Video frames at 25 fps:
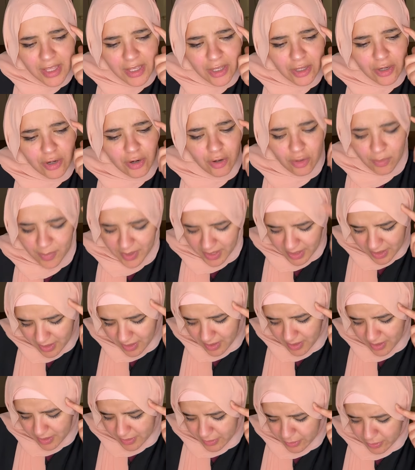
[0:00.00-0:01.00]
you know oh my
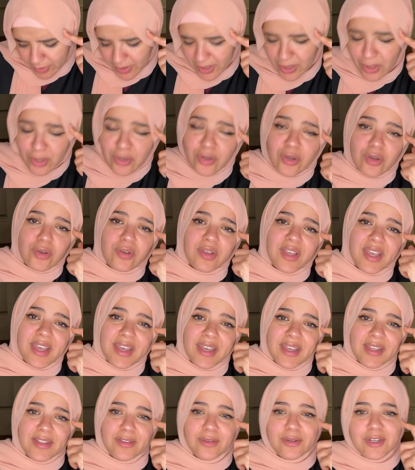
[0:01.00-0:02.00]
god do i look
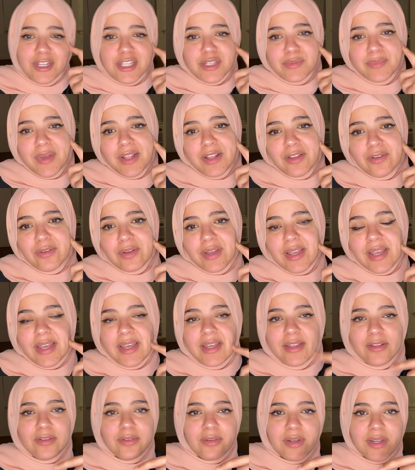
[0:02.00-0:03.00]
okay do i smell
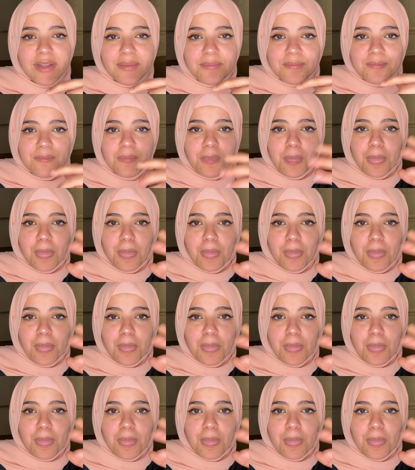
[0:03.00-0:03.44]
okay do i